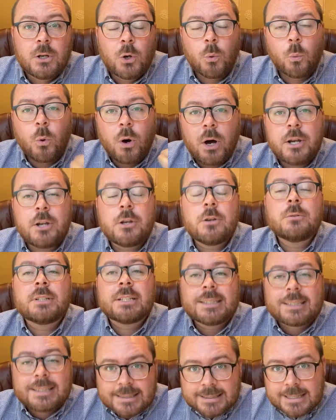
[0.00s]
one who
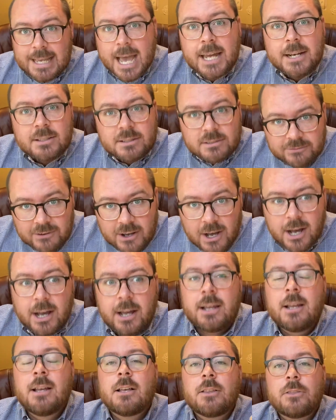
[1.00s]
could
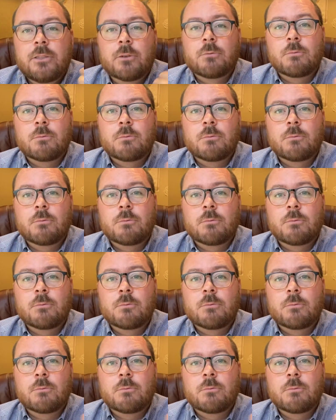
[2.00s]
satisfy the